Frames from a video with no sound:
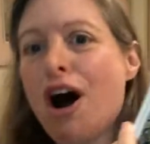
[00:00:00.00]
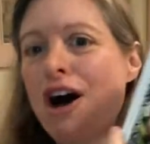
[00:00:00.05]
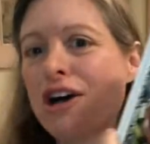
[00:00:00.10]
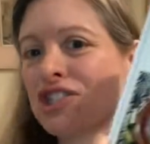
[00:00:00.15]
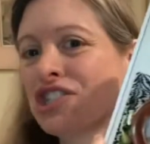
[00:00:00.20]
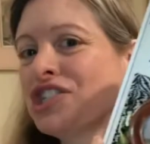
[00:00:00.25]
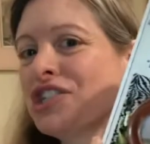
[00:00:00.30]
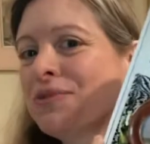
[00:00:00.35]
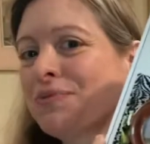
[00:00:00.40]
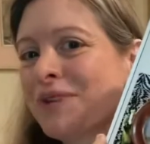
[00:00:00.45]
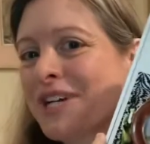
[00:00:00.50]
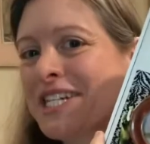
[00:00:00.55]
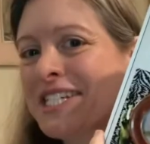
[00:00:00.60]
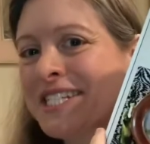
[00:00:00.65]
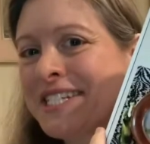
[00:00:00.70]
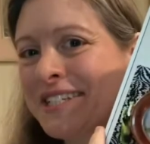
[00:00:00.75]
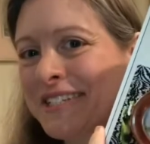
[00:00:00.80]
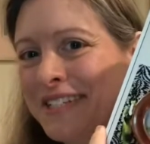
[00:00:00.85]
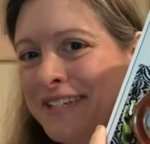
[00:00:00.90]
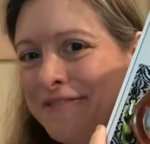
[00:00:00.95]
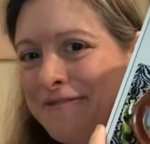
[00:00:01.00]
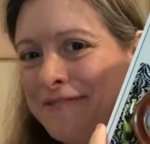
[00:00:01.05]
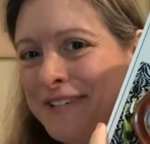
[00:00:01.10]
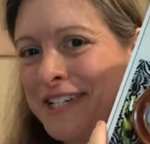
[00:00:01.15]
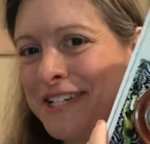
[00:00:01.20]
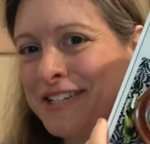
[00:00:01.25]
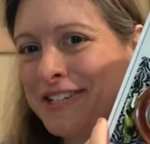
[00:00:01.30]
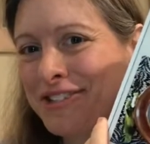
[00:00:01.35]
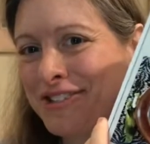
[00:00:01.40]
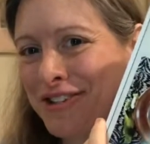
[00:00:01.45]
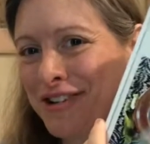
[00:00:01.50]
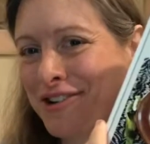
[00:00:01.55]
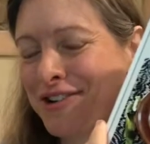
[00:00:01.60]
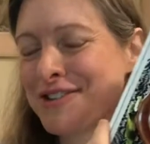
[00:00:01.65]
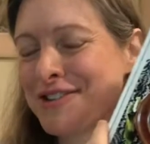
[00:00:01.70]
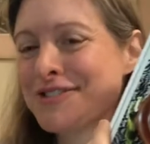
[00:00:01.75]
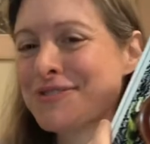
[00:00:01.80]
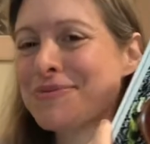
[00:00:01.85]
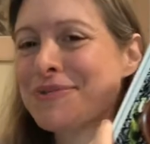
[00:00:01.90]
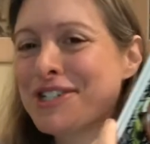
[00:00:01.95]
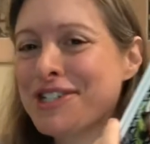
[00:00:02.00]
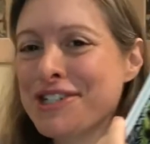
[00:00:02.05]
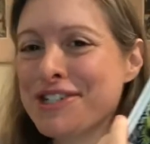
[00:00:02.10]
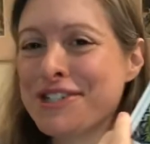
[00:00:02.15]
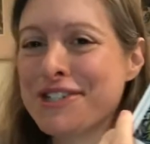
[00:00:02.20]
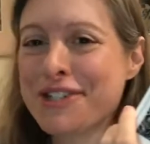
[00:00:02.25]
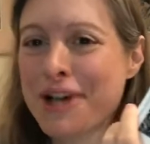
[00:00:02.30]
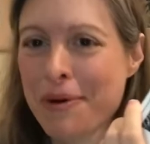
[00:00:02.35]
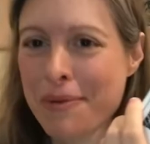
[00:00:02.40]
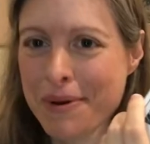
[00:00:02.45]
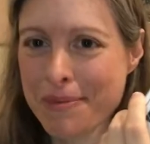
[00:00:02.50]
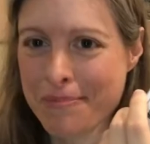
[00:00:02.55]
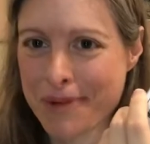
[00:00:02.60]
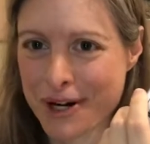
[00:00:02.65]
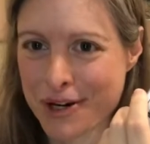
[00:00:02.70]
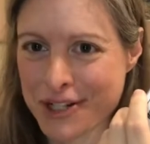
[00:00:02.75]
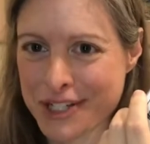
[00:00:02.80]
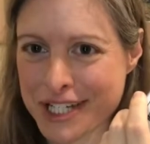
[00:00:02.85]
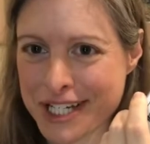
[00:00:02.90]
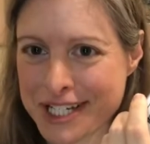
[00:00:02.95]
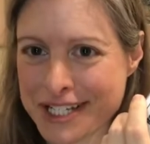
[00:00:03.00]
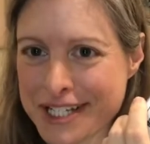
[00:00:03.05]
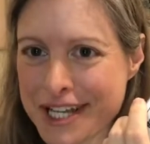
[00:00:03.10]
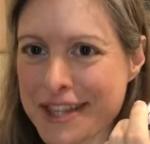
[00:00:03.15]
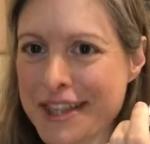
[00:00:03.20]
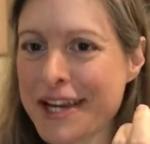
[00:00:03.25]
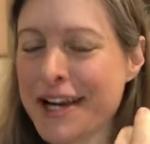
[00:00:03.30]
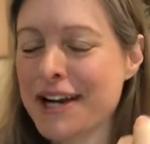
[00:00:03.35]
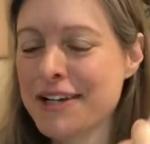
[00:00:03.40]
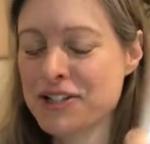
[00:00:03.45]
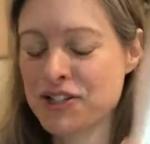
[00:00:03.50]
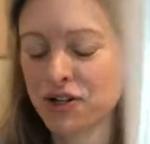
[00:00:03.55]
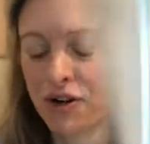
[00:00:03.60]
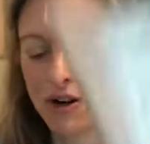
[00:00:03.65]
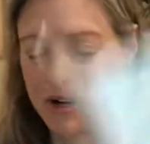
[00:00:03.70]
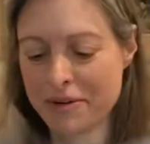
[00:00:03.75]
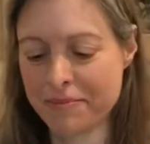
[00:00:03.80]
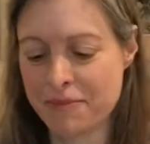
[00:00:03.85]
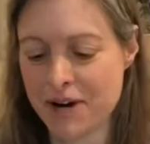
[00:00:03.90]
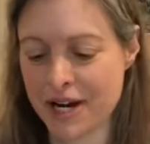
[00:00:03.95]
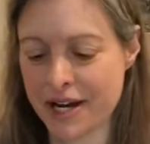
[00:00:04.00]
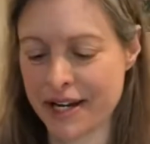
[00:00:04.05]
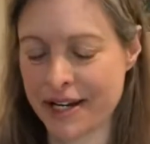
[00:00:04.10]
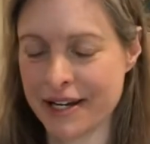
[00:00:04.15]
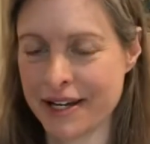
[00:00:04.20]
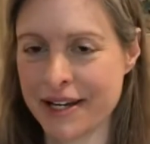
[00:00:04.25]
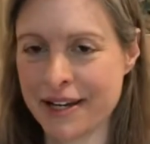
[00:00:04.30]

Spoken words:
she recently finished hers, which is so embarrassing because I think I started mine